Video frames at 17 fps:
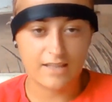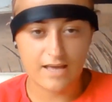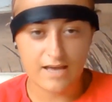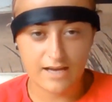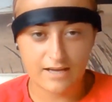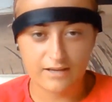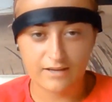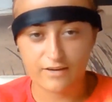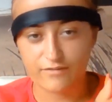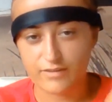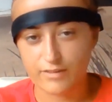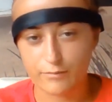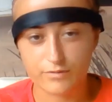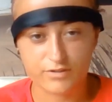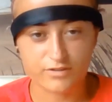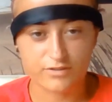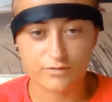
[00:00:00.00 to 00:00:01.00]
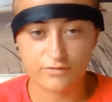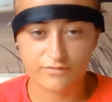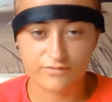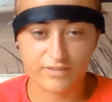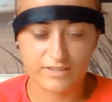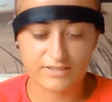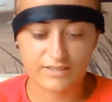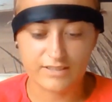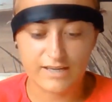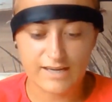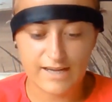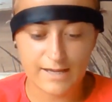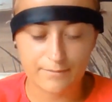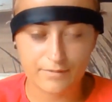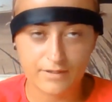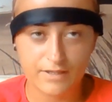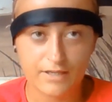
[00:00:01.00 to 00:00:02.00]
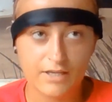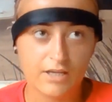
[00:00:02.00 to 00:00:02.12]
that, and I think they were just doing things in the lab.